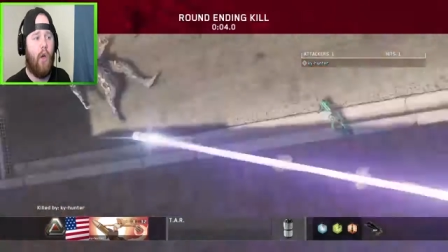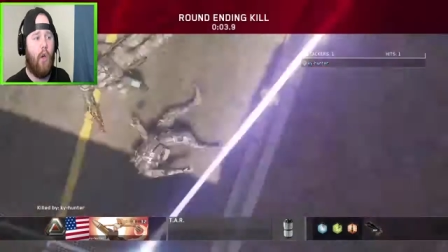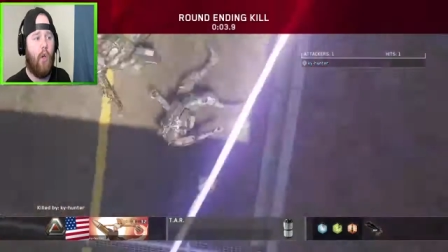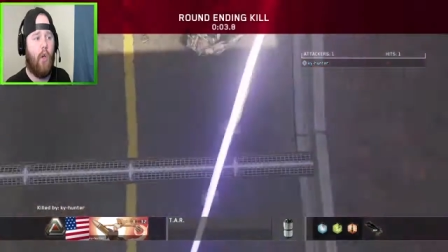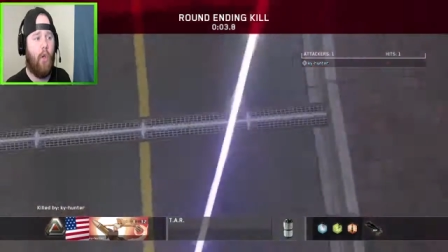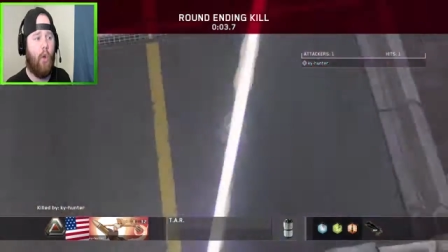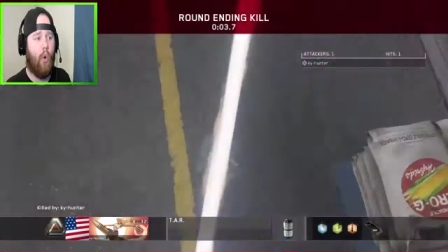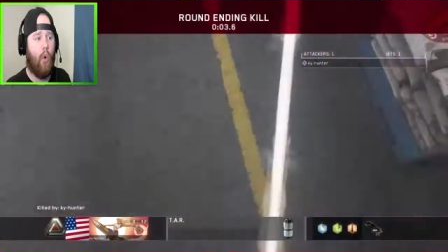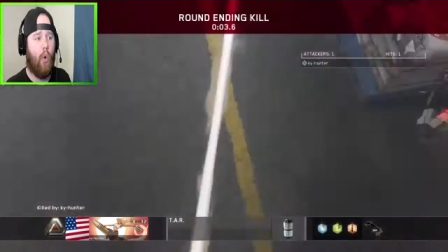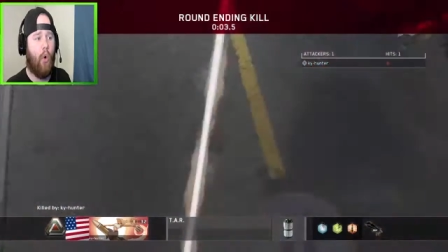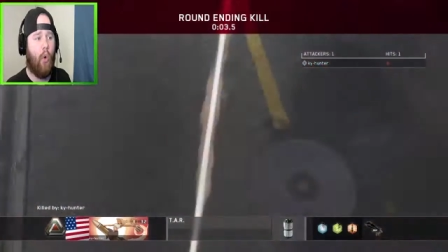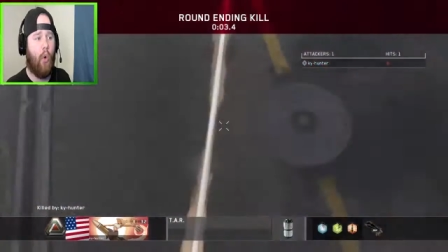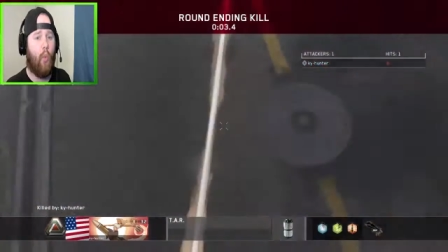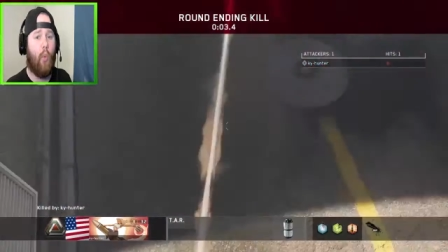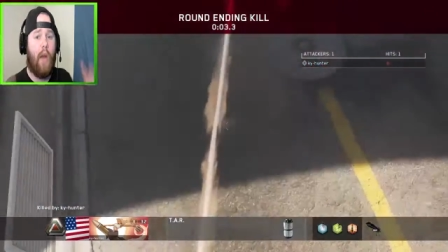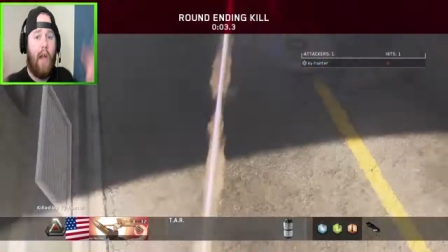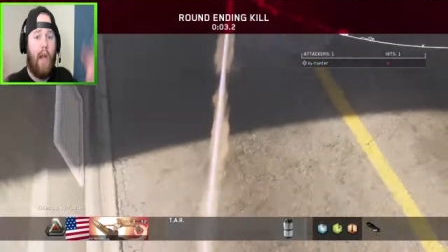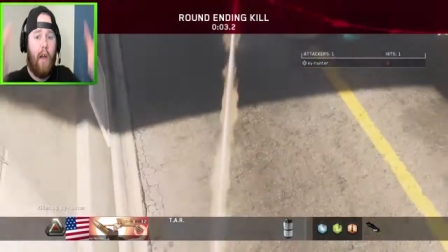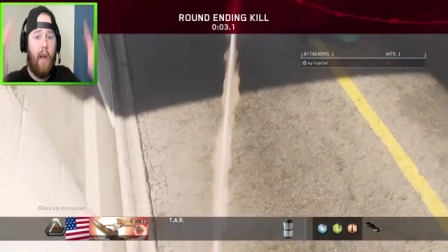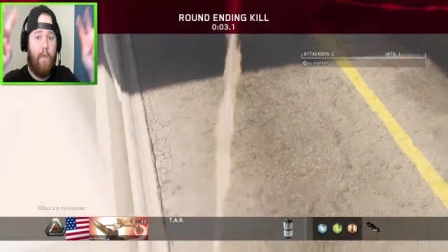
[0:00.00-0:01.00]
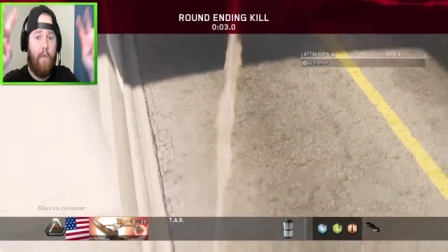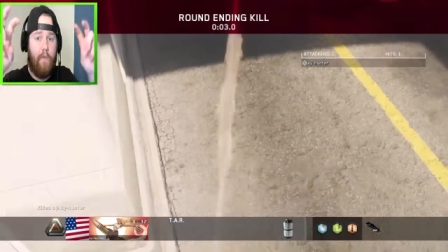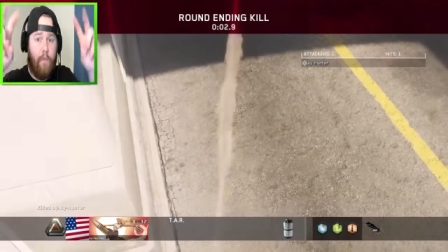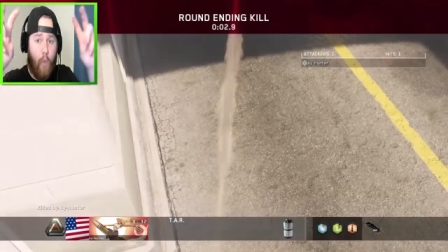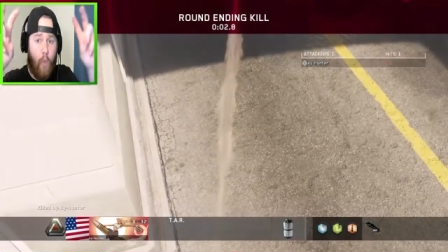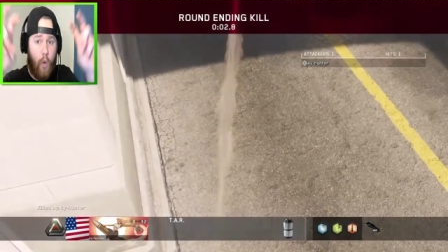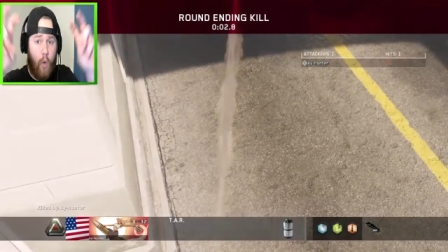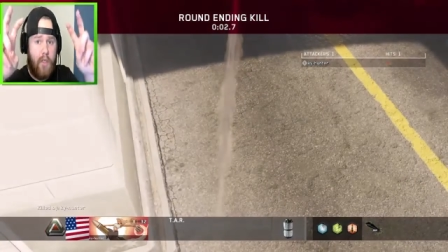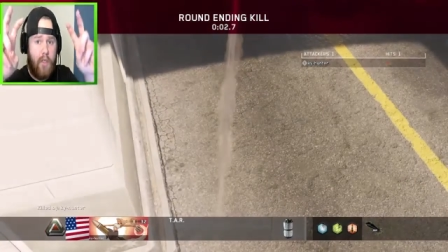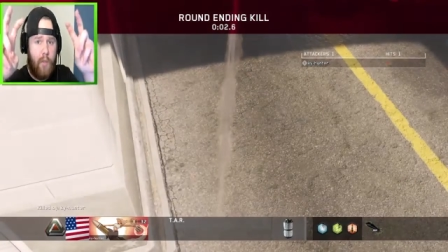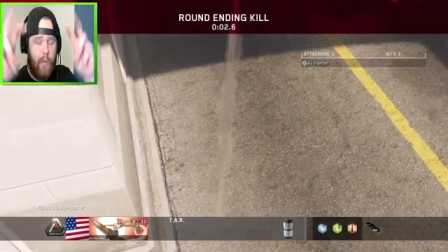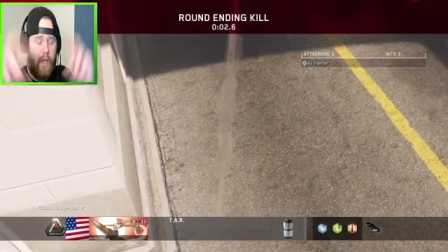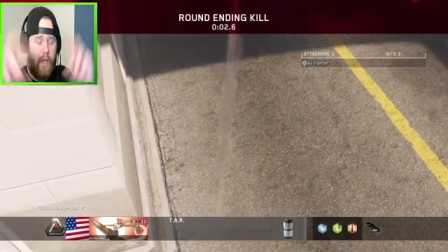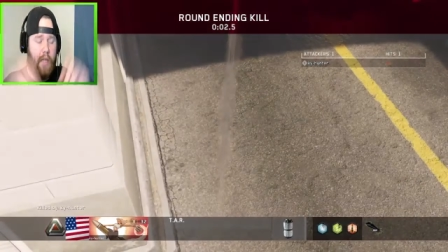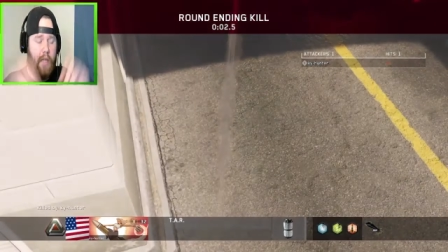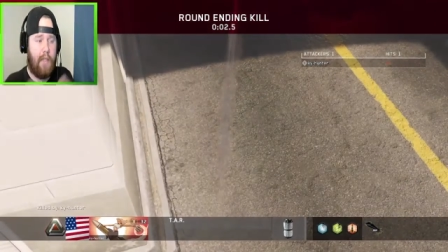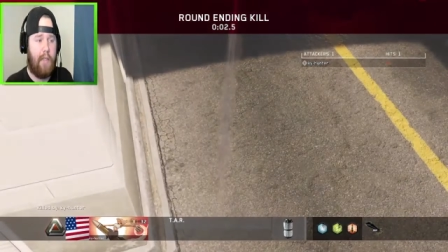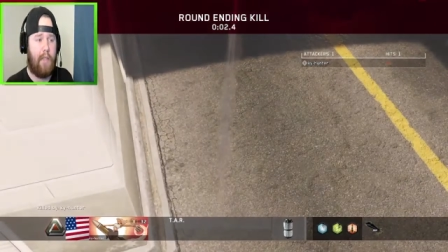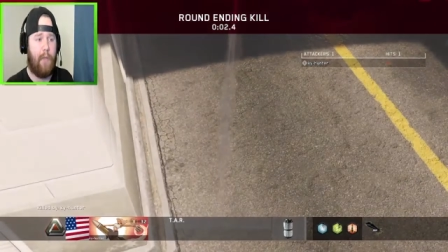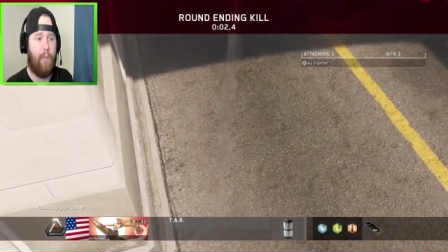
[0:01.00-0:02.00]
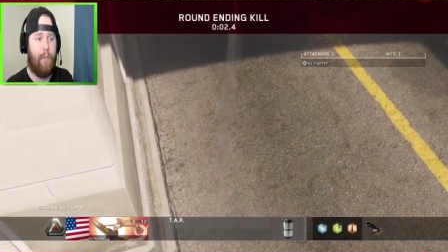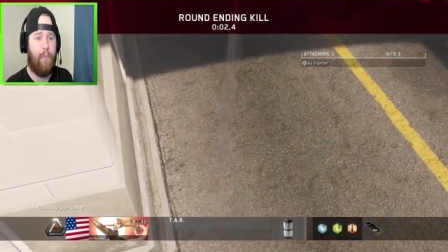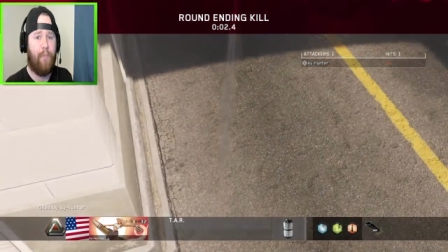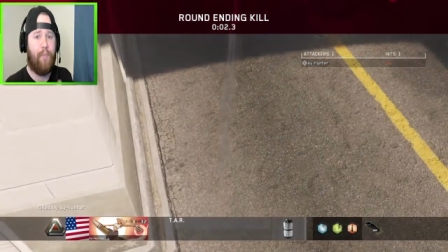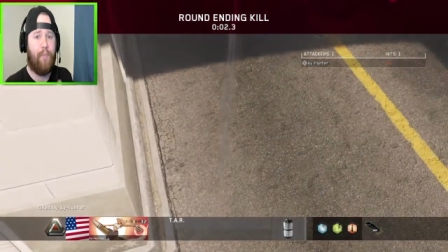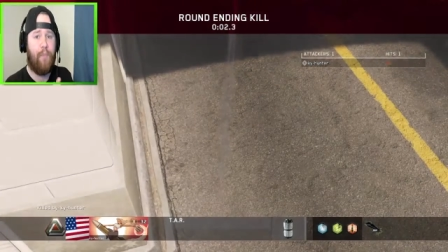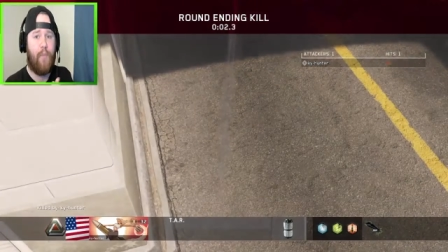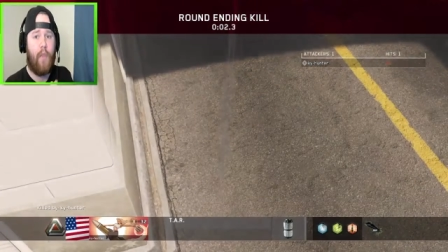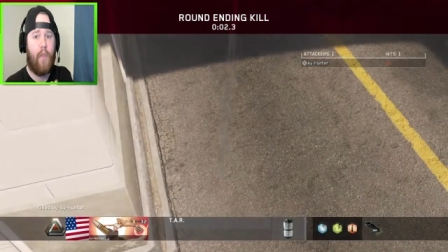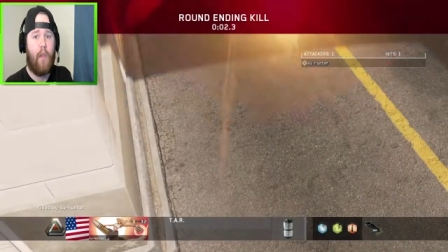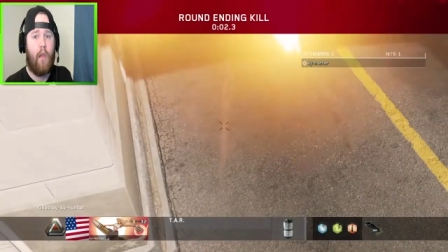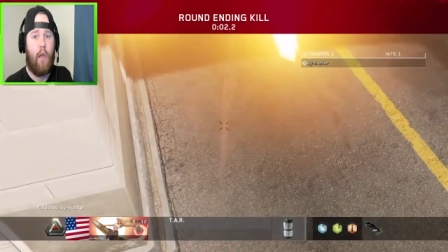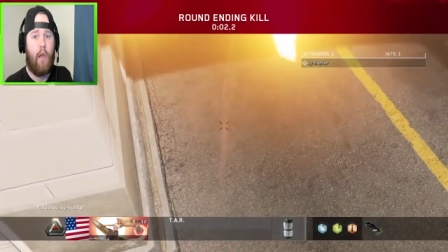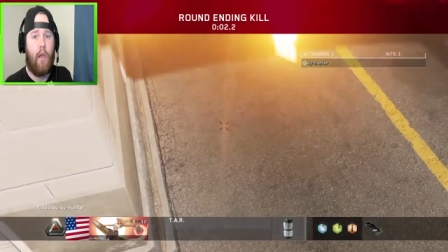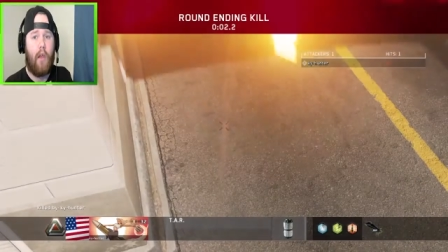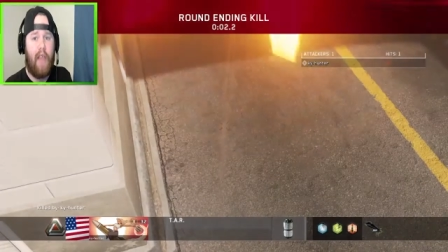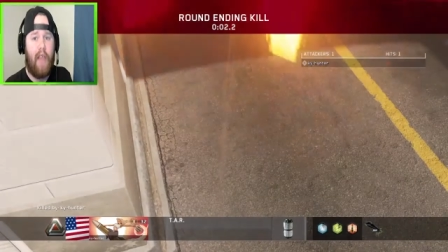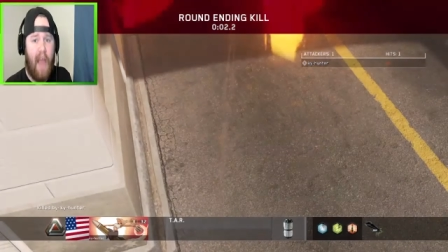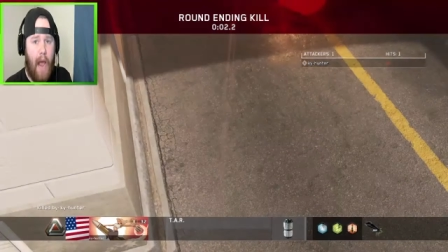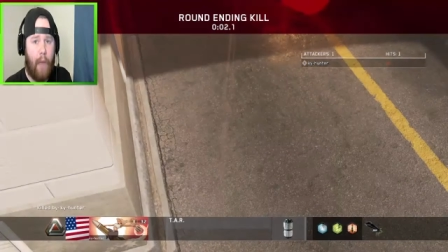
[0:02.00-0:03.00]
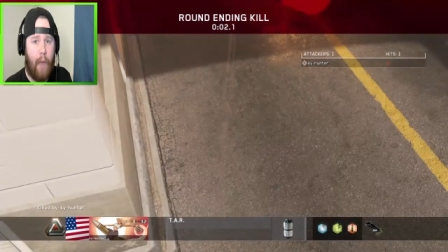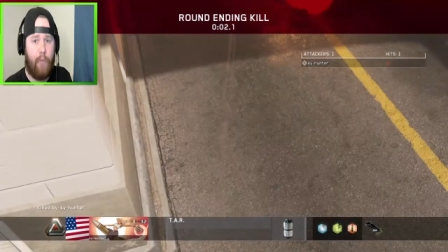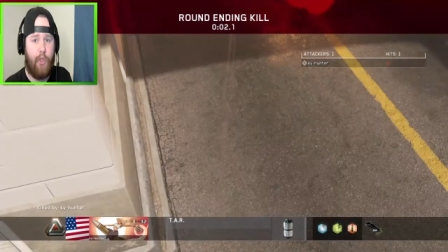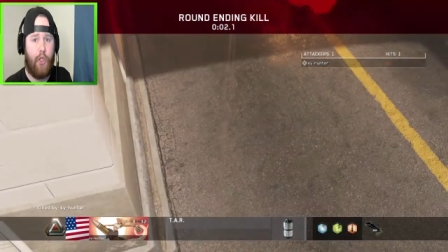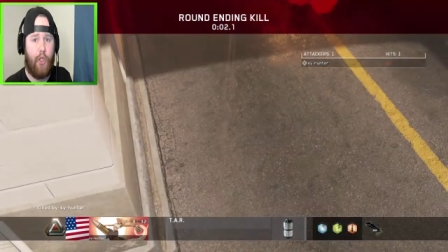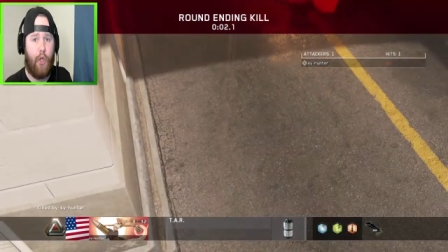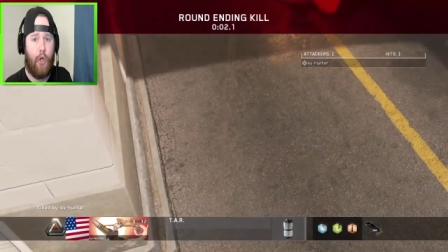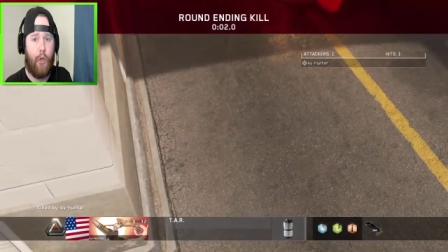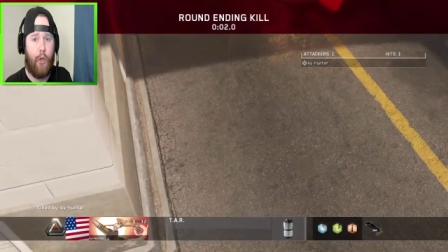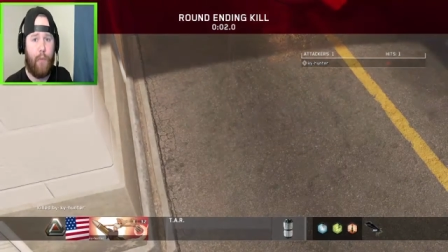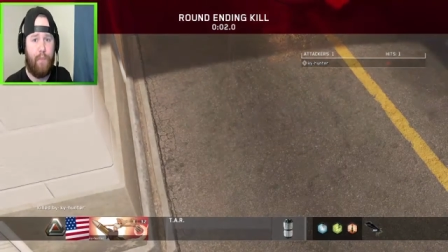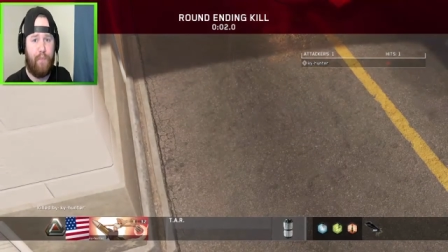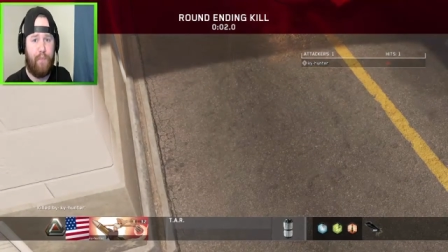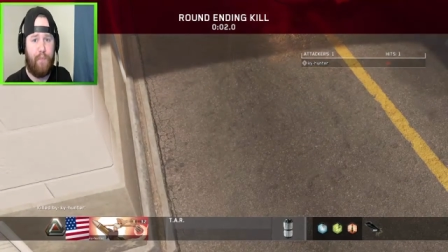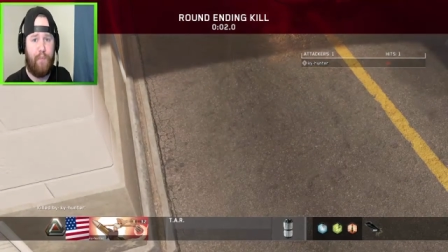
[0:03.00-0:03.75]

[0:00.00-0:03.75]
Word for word: your reinforcements capture